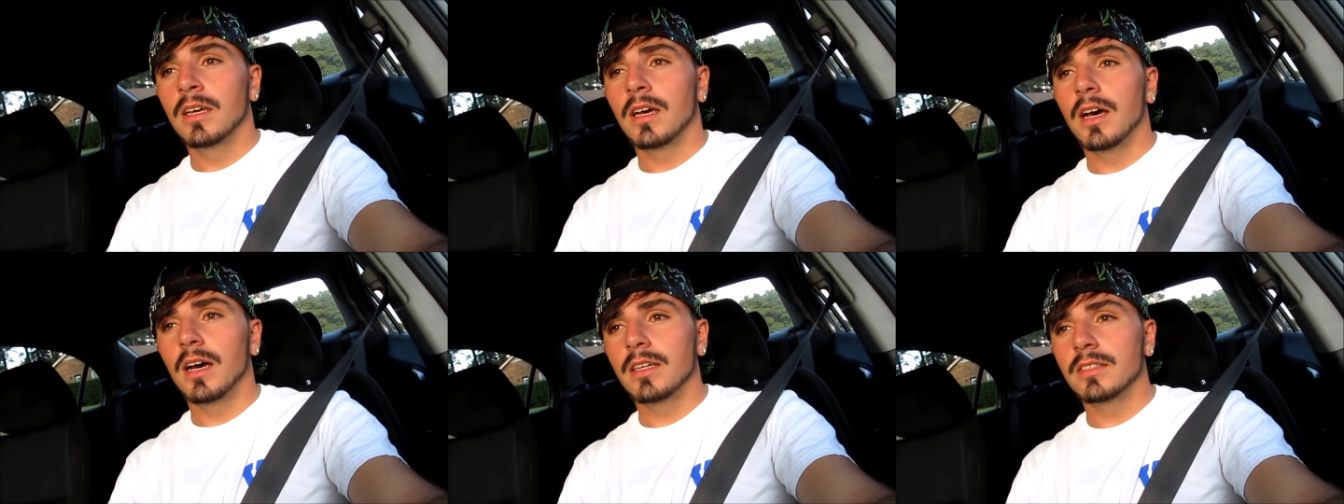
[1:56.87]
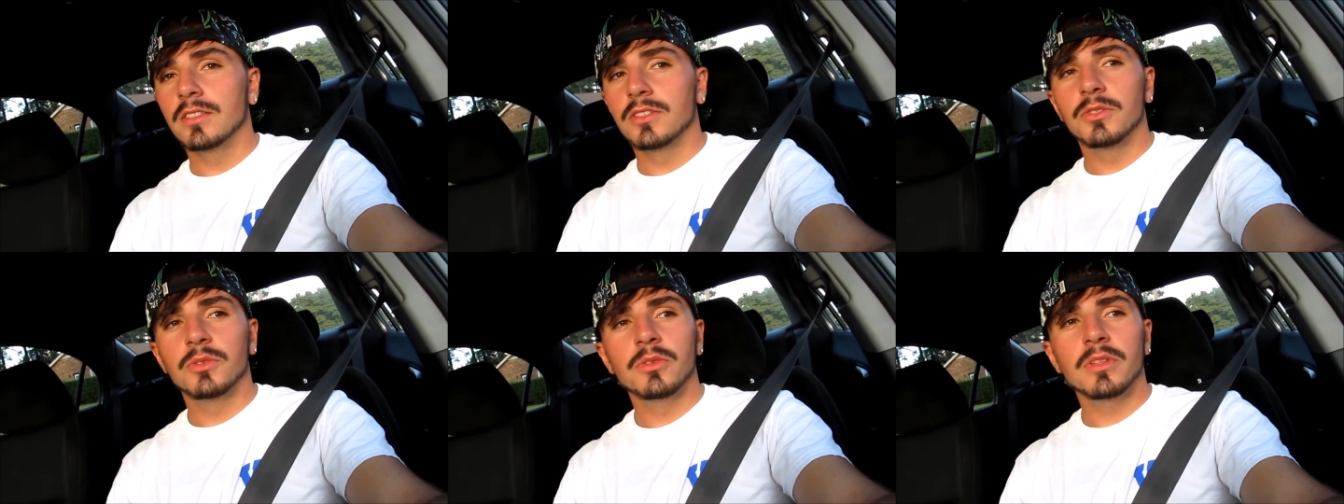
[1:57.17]

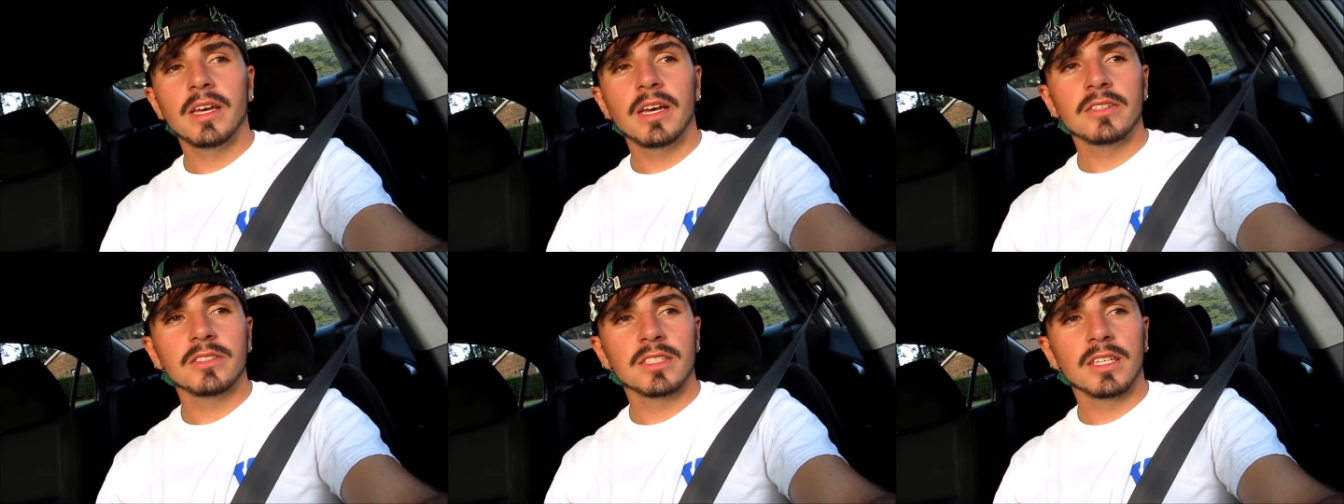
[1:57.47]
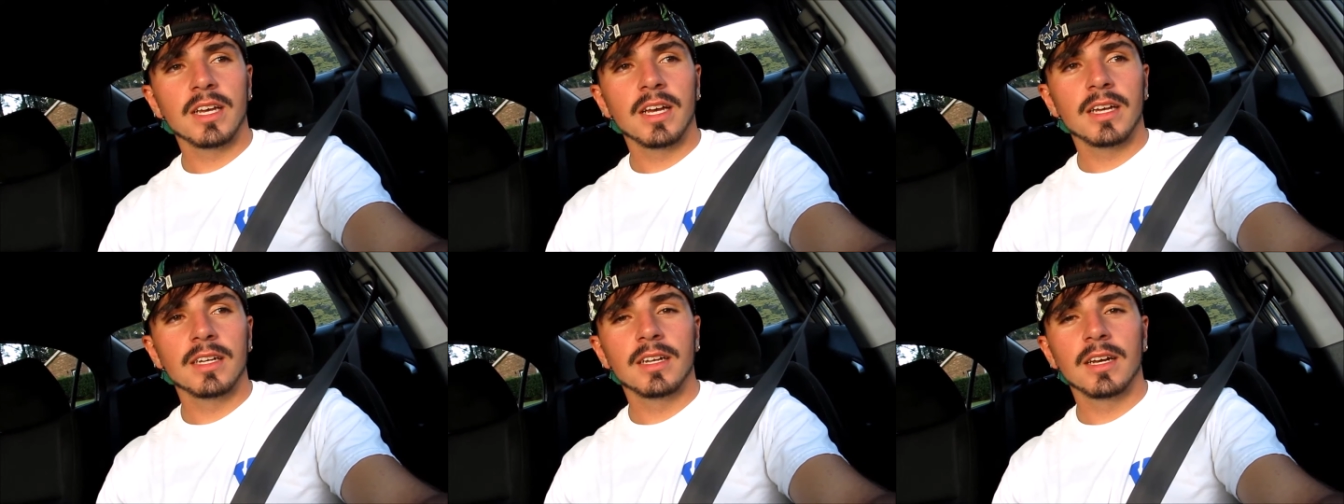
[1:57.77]
It's a
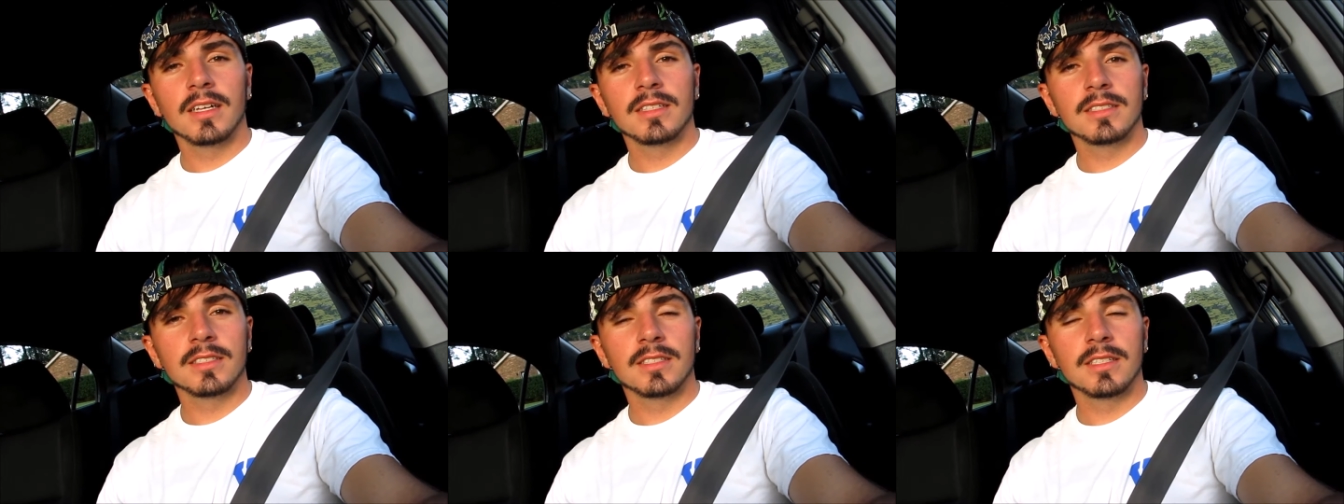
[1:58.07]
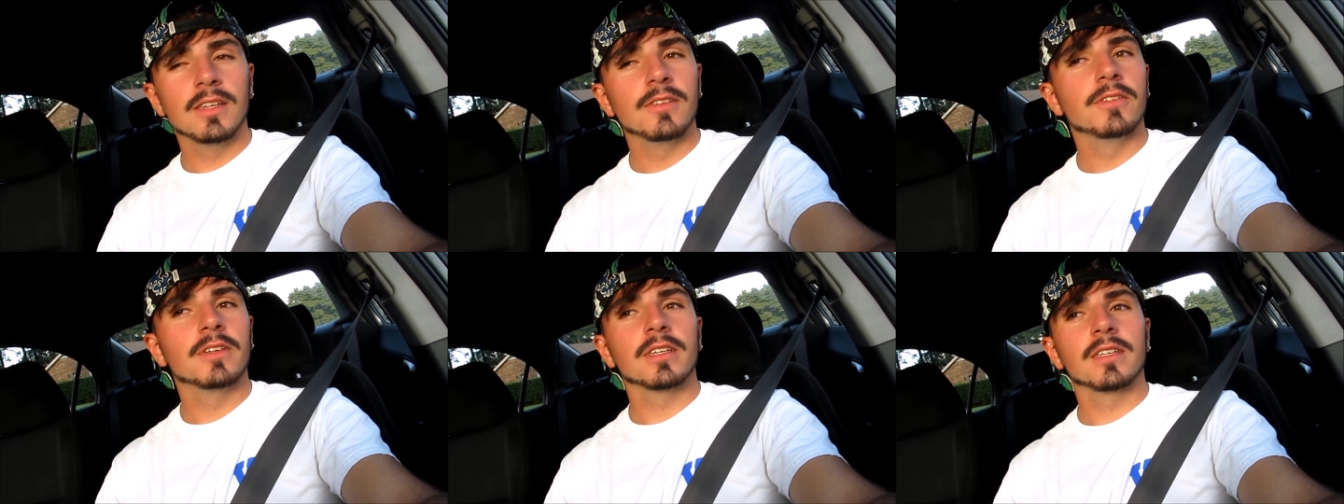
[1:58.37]
2009 Honda
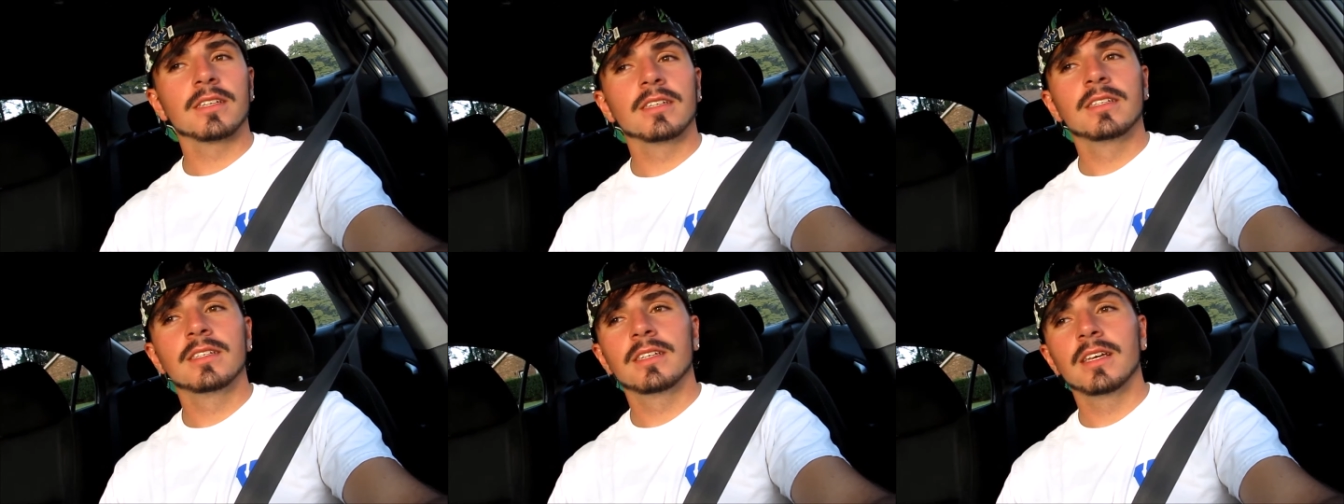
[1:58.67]
Civic